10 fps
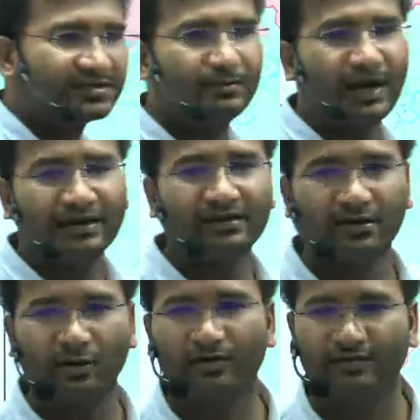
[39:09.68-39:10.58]

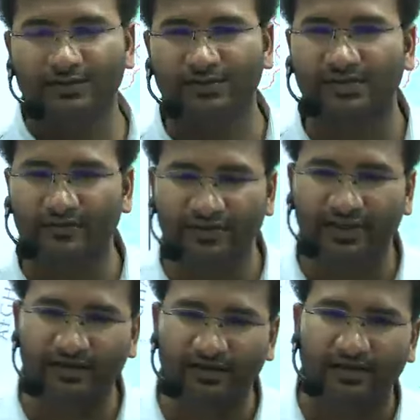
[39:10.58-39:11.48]
battleground which was ever there,
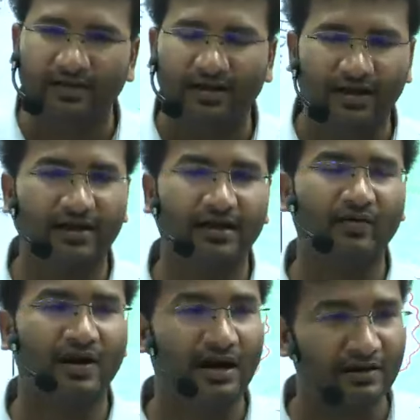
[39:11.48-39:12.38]
and our
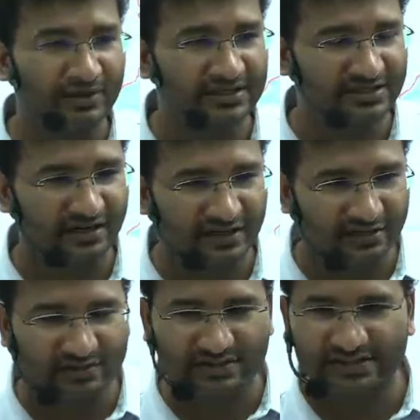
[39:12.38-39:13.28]
army is
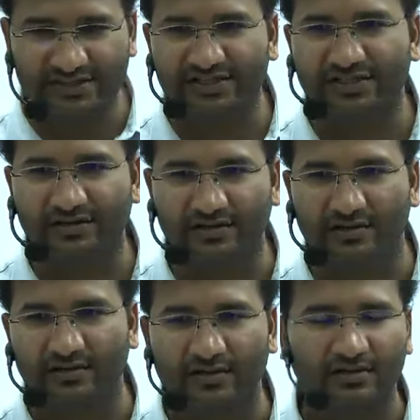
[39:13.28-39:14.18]
continuously stationed.
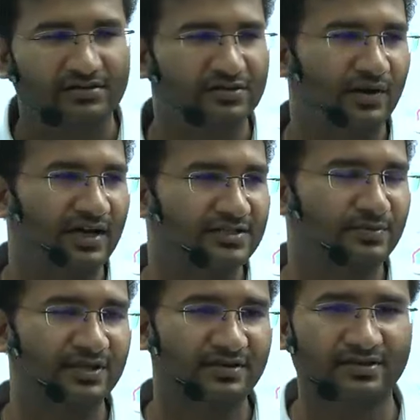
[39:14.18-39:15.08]
So last
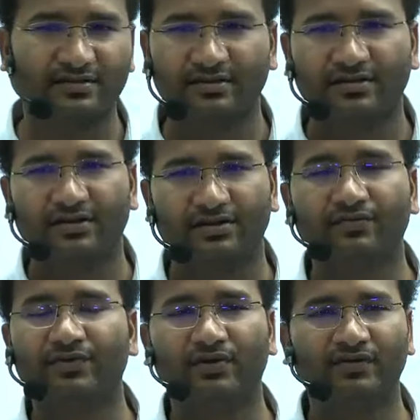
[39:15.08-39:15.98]
month, if
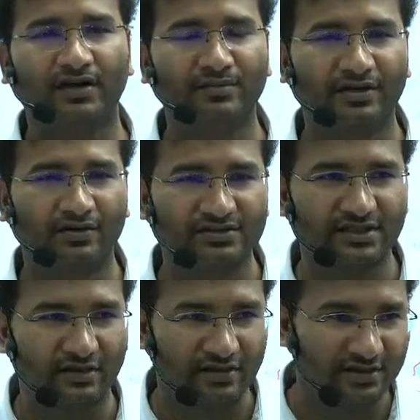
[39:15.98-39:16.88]
you have come across the
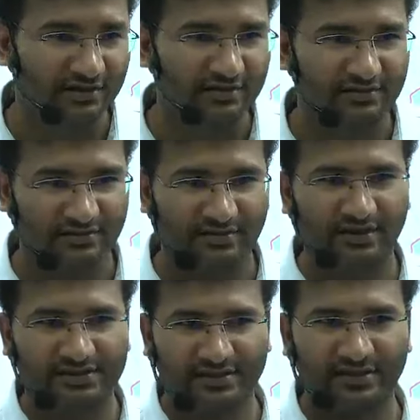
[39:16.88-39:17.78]
doctor,
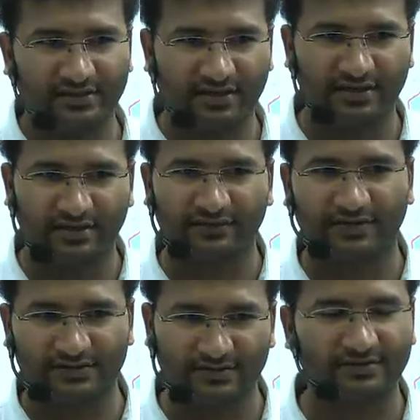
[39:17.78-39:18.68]
recently the current
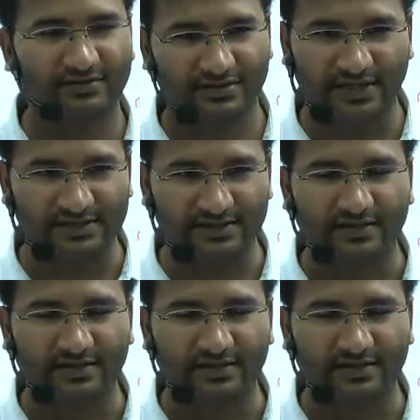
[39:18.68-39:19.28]
affairs, yes,